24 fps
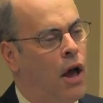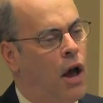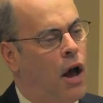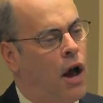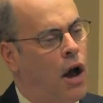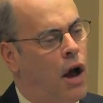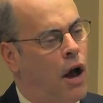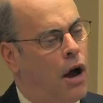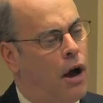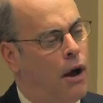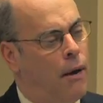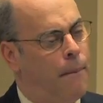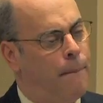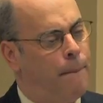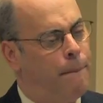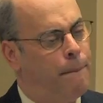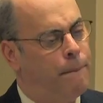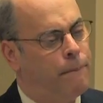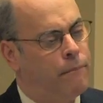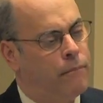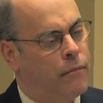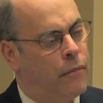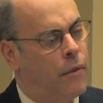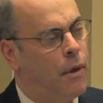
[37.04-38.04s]
Um,
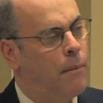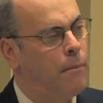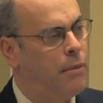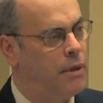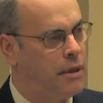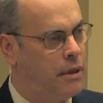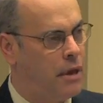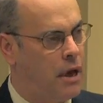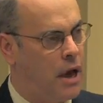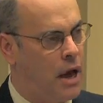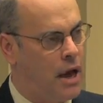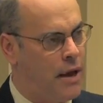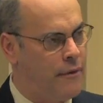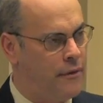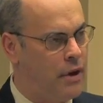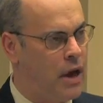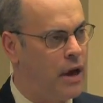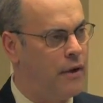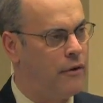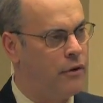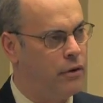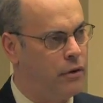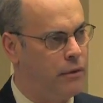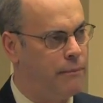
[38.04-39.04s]
but I have
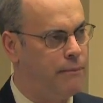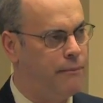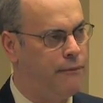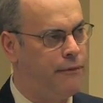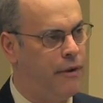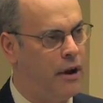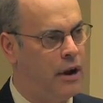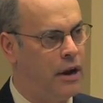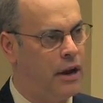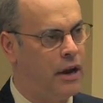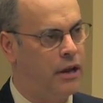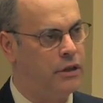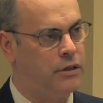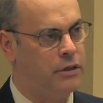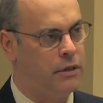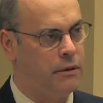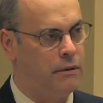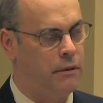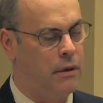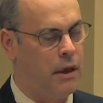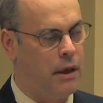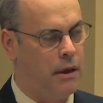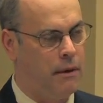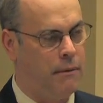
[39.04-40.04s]
kind of a good finance
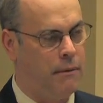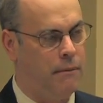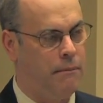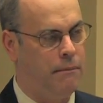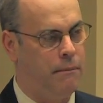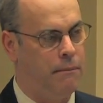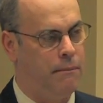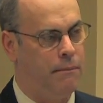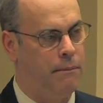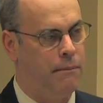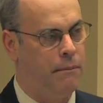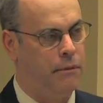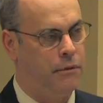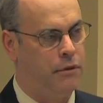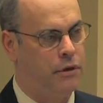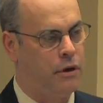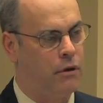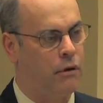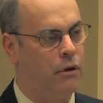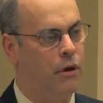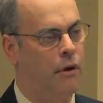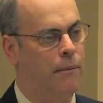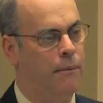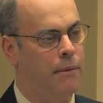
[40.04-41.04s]
and, and
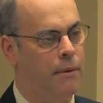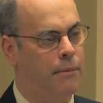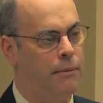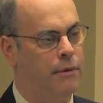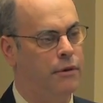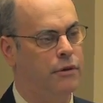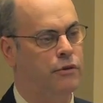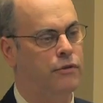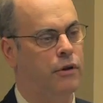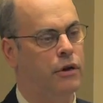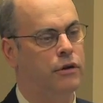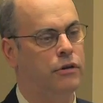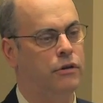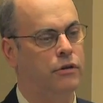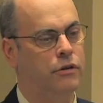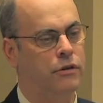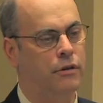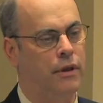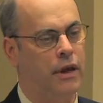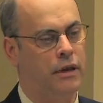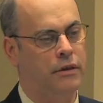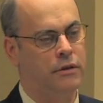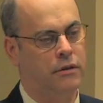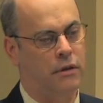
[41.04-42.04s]
general government administration, so
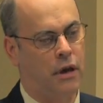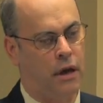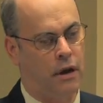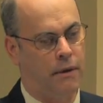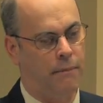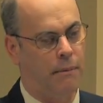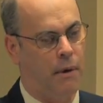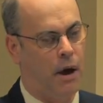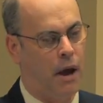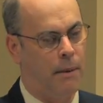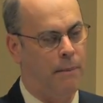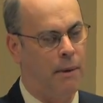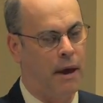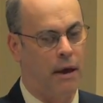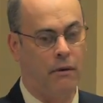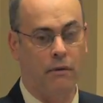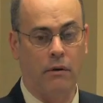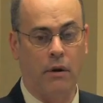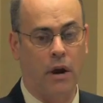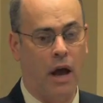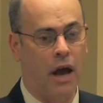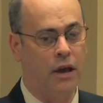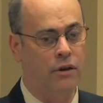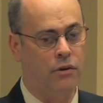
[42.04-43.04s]
that's kind of my
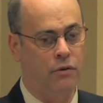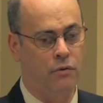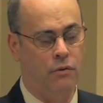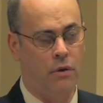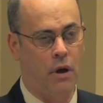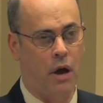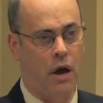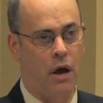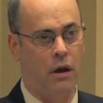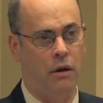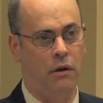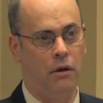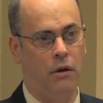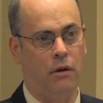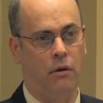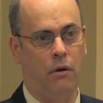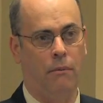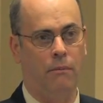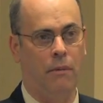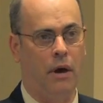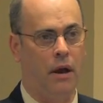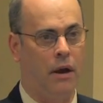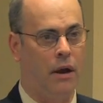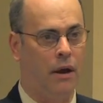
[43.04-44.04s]
background. I do not, you know,
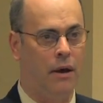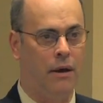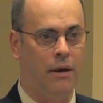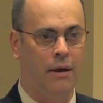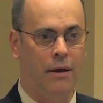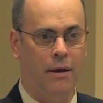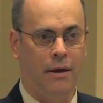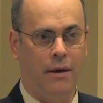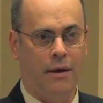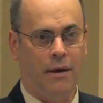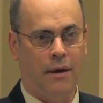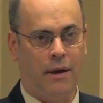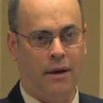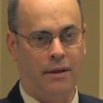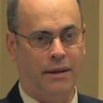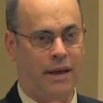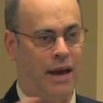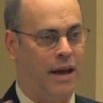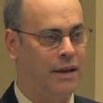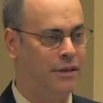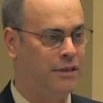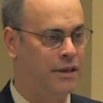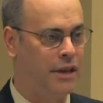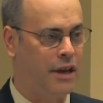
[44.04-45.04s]
I'm not a, a
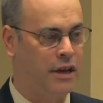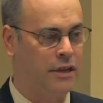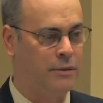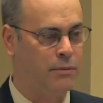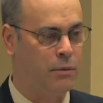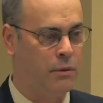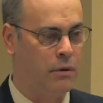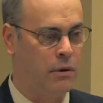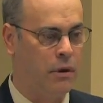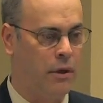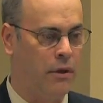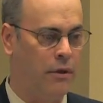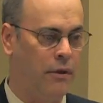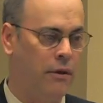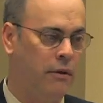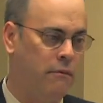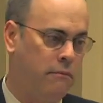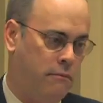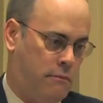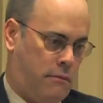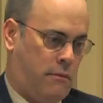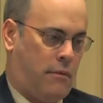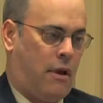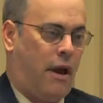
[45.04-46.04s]
taxi expert other
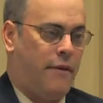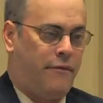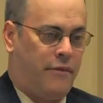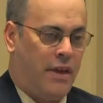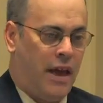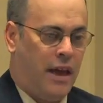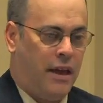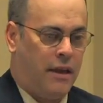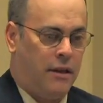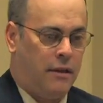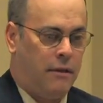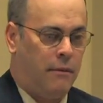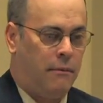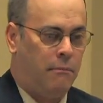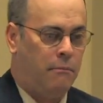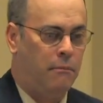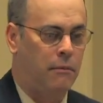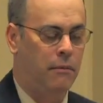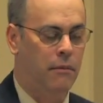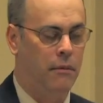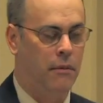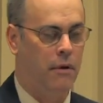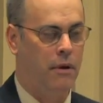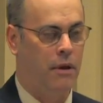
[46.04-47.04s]
than I've taken them
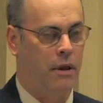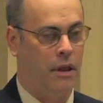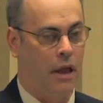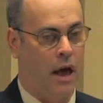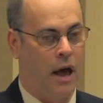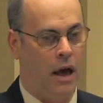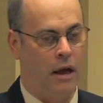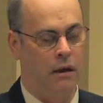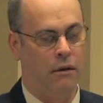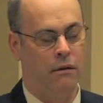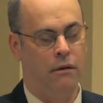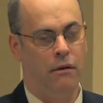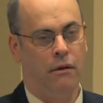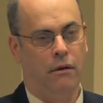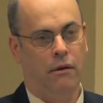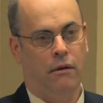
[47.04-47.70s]
a lot